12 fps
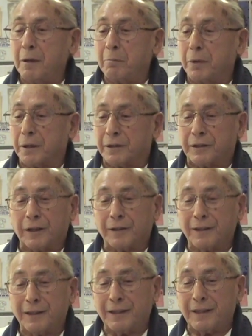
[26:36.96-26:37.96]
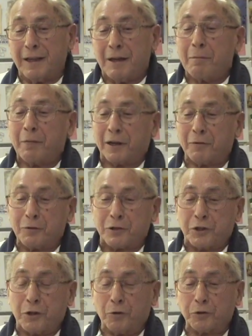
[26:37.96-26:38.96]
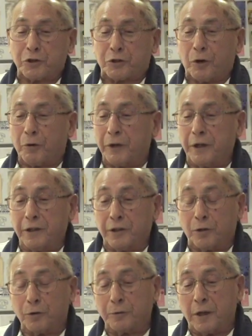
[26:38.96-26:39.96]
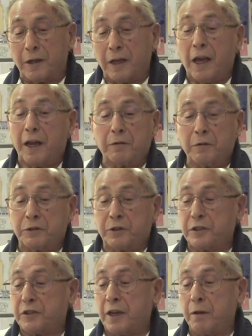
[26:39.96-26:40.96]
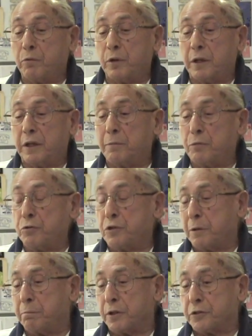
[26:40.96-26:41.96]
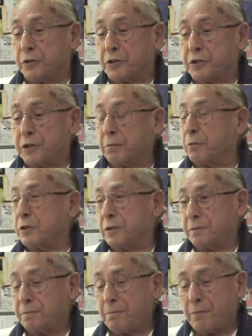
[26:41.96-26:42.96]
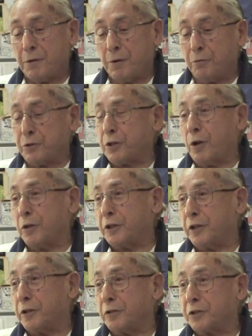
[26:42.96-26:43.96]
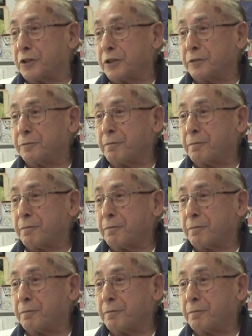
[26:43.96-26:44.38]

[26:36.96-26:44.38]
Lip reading: But it was the old story, you know, and it's the same in the music business. It was all Yiddles.